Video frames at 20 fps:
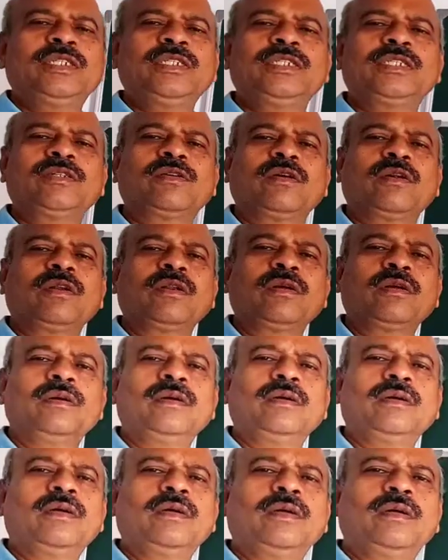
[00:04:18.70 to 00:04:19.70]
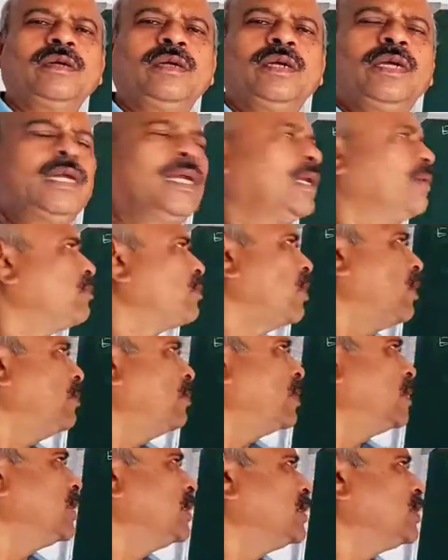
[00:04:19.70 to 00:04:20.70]
it is called. If
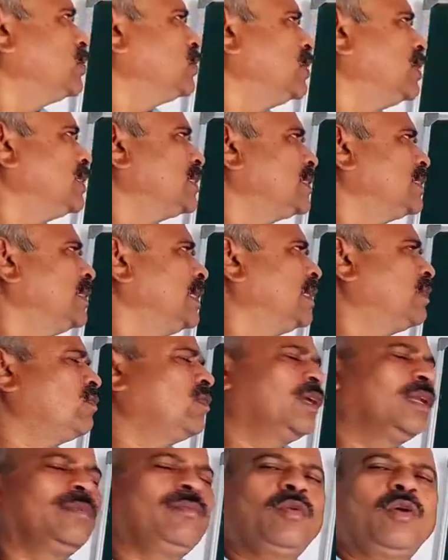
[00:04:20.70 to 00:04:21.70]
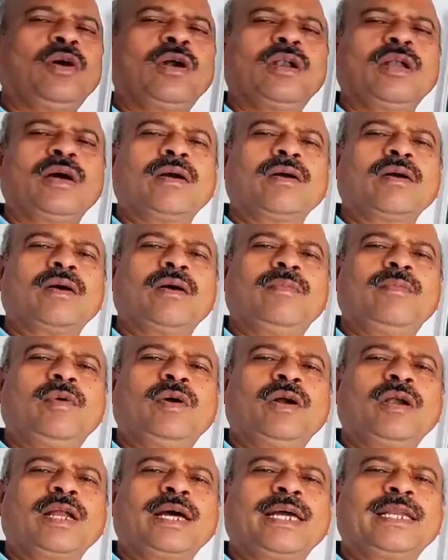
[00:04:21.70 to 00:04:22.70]
common ratio less than 1, mod
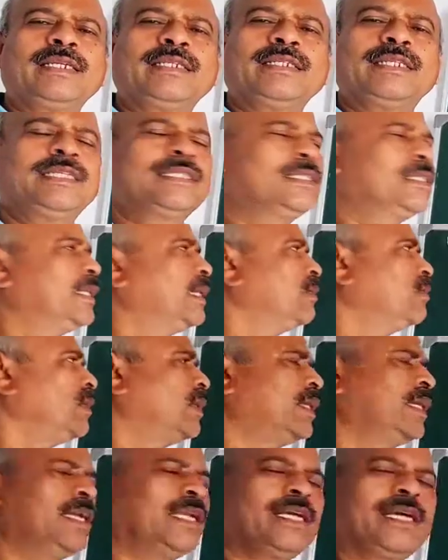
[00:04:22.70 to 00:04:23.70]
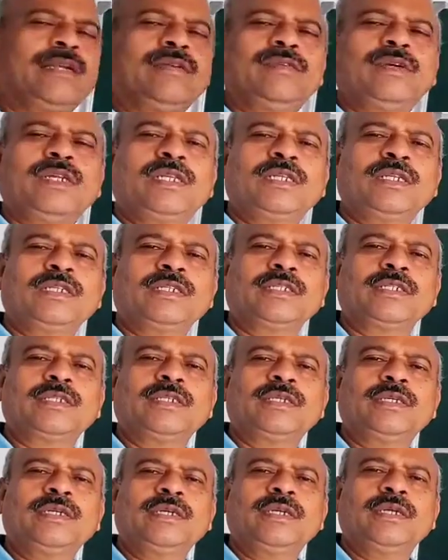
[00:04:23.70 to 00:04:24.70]
r is less than 1, it converges.
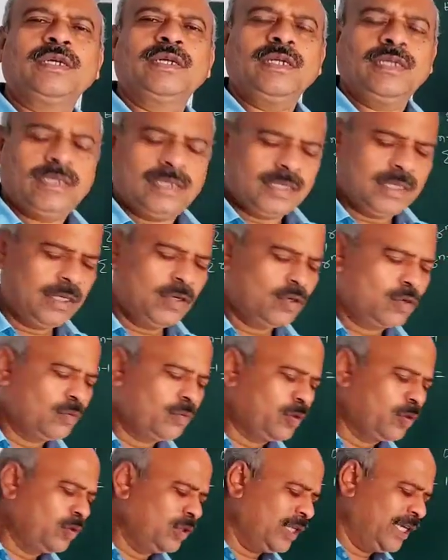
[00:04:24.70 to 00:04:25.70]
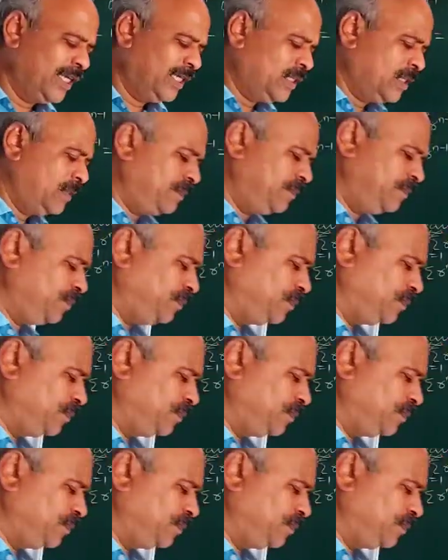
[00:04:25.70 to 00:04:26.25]
Now, to prove that,